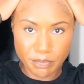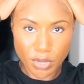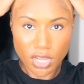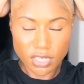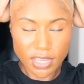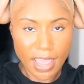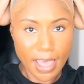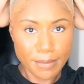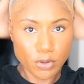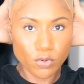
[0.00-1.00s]
ball
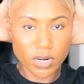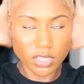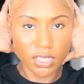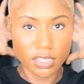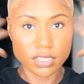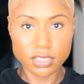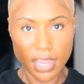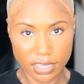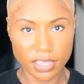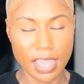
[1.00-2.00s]
cap or the
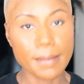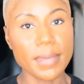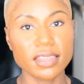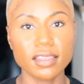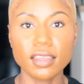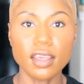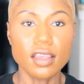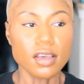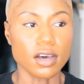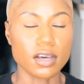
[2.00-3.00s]
stocking cap method.
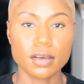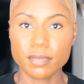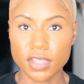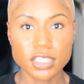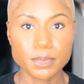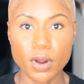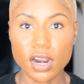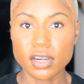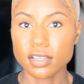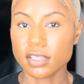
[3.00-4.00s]
This
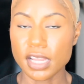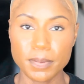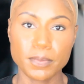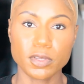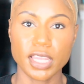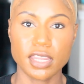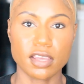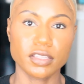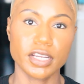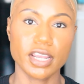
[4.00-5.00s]
part, a lot of people lay
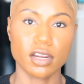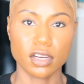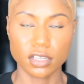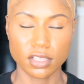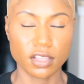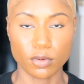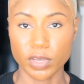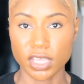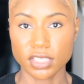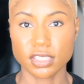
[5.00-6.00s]
down their hair underneath their
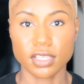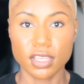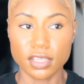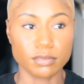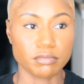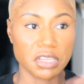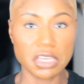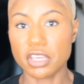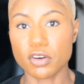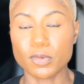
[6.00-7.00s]
wigs
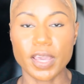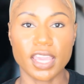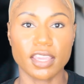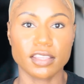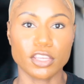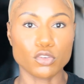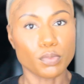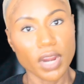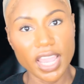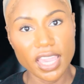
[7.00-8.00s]
any old way. They do
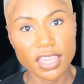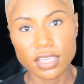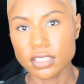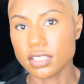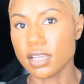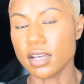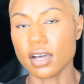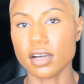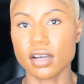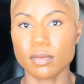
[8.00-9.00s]
braids,
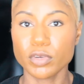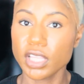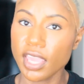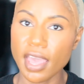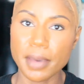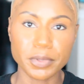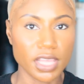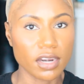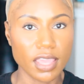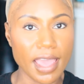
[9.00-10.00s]
with a cap,
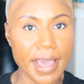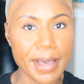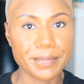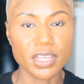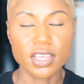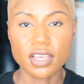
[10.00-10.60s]
without a cap.